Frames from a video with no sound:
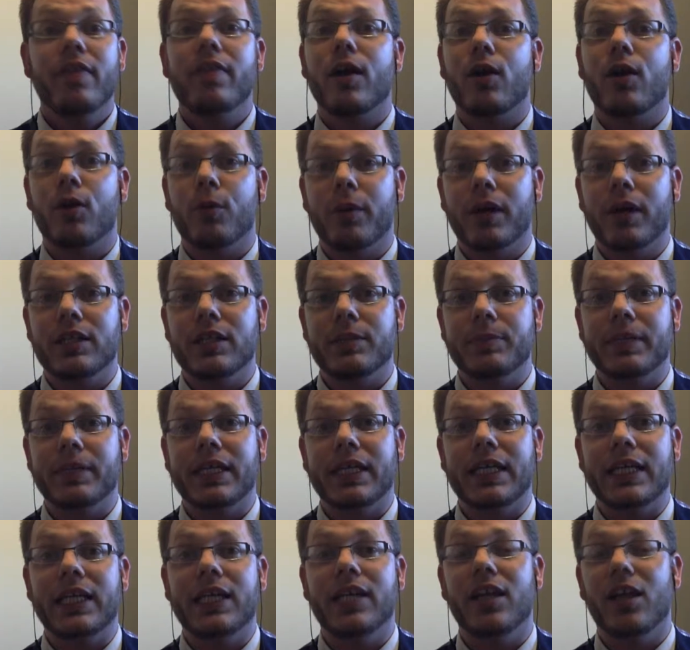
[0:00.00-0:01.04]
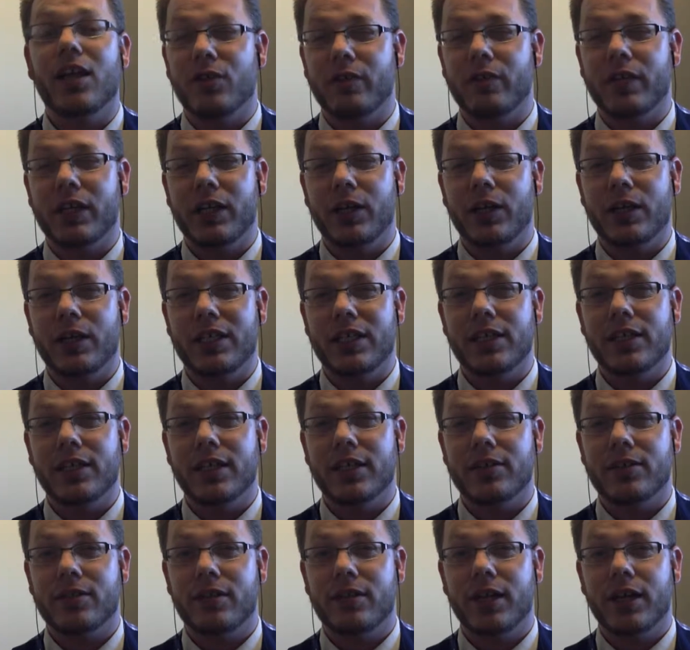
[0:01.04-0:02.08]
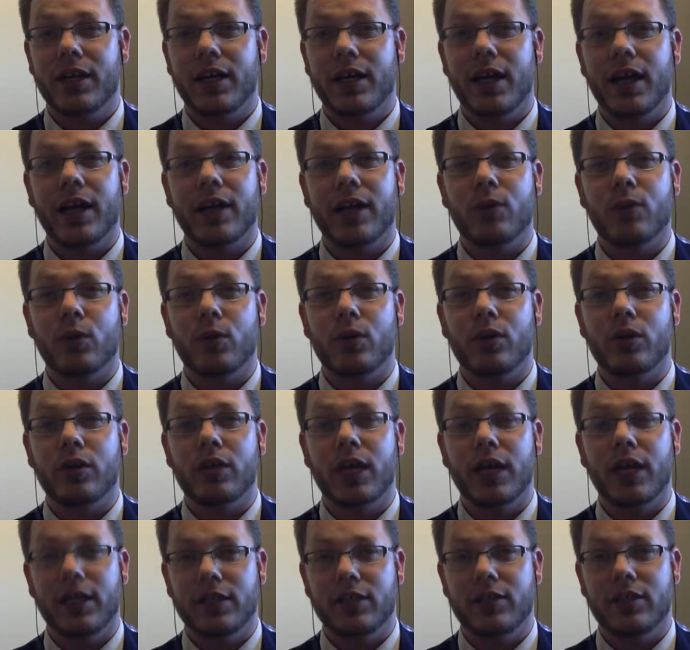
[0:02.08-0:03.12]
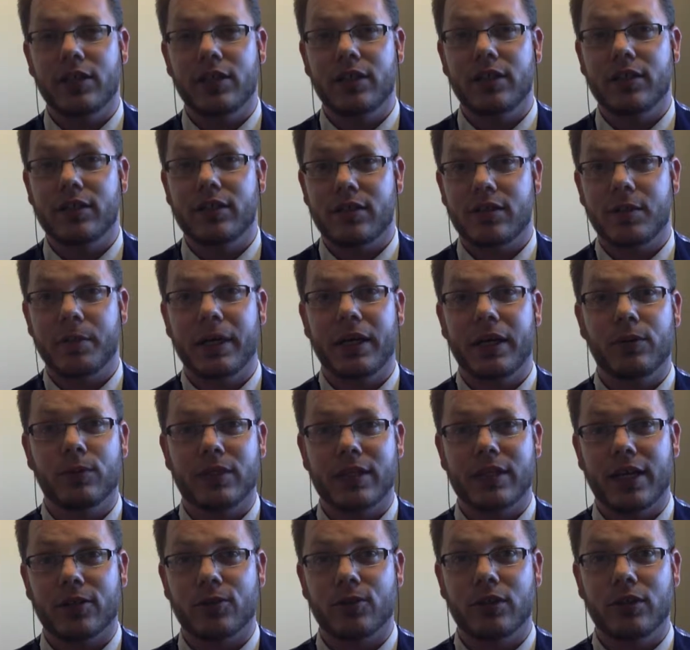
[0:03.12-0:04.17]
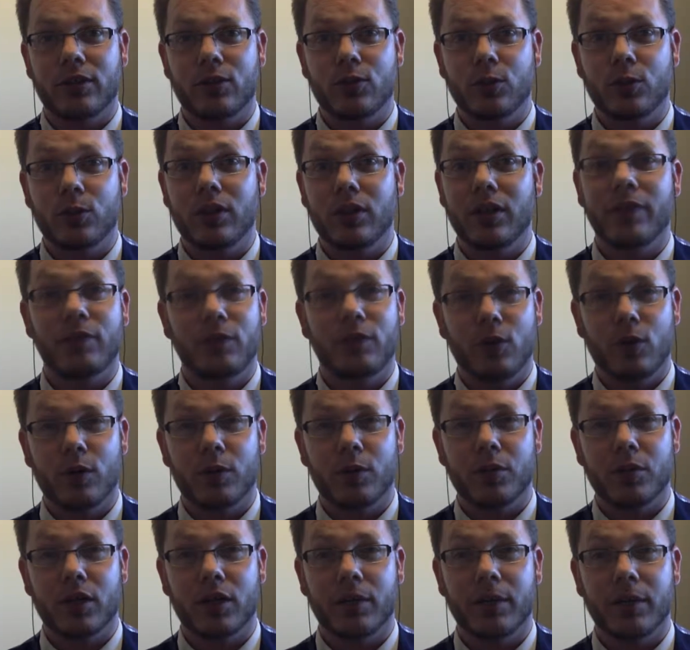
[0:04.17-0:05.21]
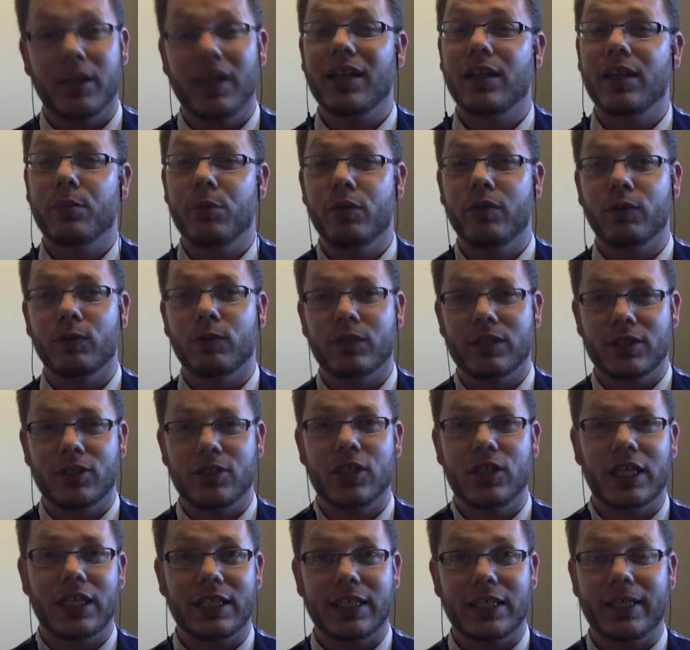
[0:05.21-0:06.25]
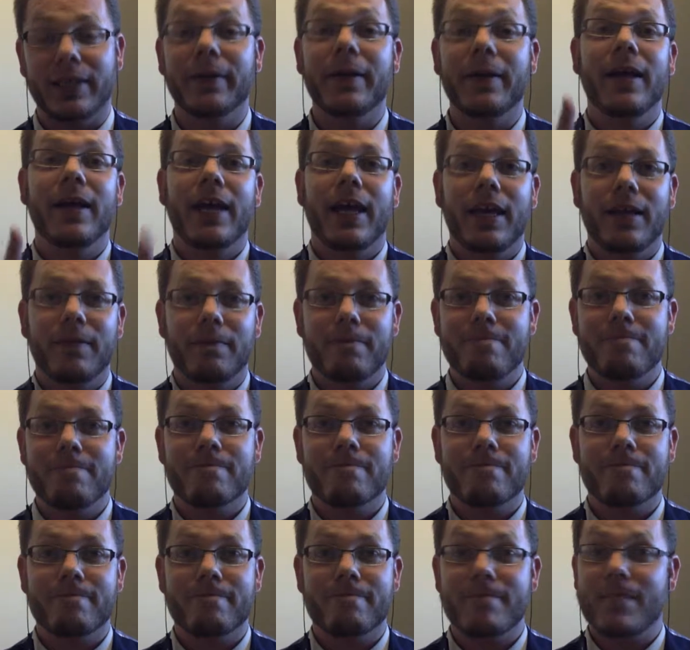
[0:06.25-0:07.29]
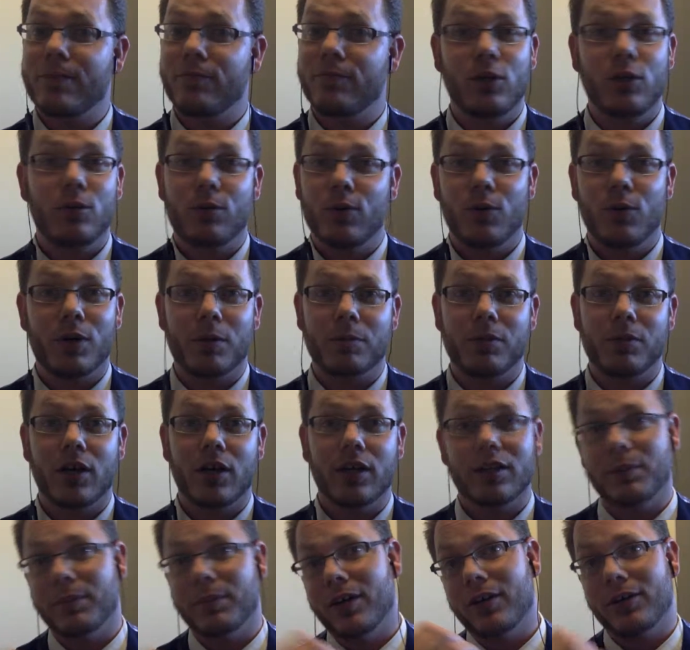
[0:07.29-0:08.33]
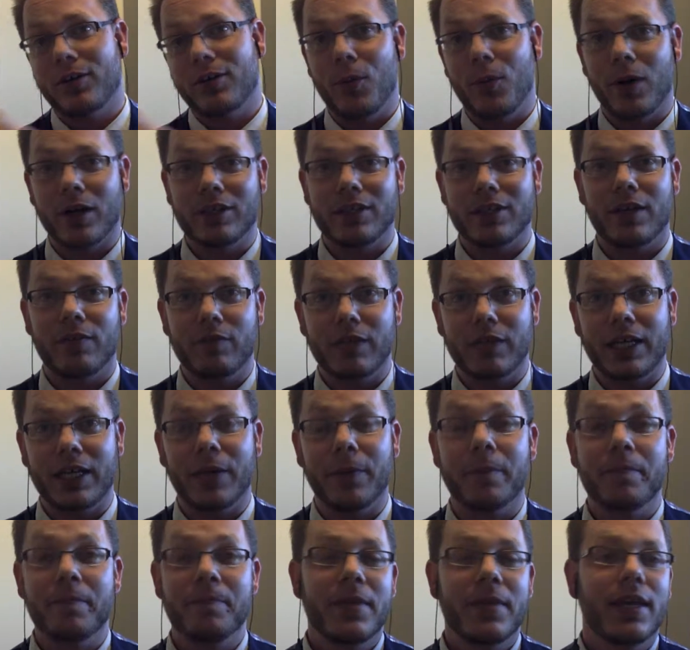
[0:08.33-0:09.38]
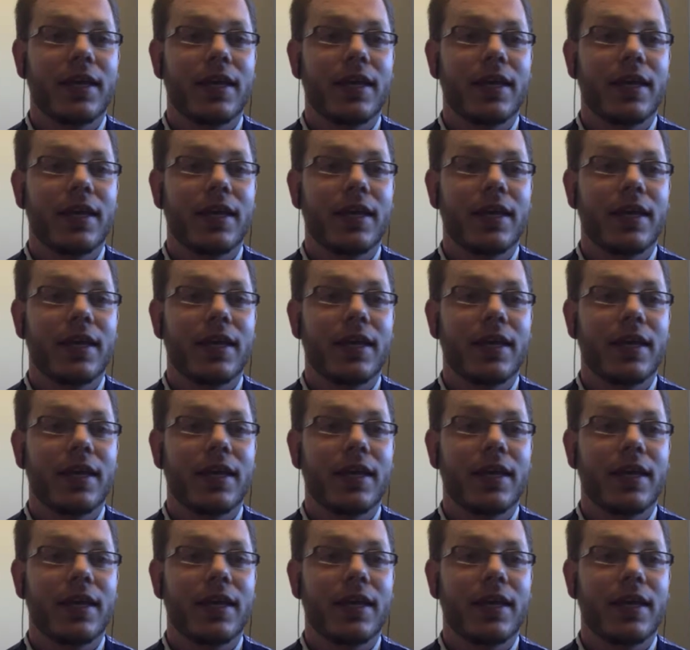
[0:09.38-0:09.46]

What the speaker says: That reminds me, in another video I did yesterday, I quoted 9 Inch Nails. The band was actually Tool, if you know what I'm talking about, and the movie was Enchanted. If you don't know what I'm talking about, go watch that video.